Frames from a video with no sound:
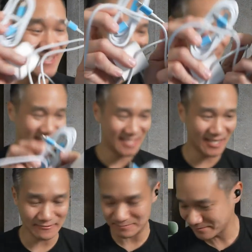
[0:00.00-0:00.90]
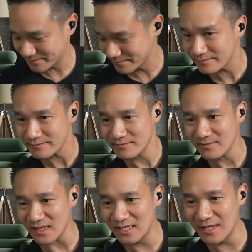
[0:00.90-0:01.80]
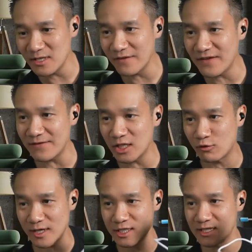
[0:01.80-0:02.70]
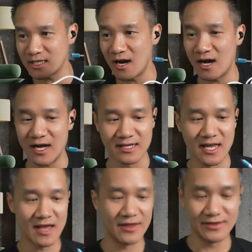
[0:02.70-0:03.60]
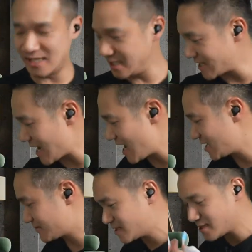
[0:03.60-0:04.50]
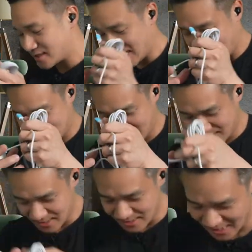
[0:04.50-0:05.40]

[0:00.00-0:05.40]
There we go. Let me know if you have any questions on these items. This is nice. This is a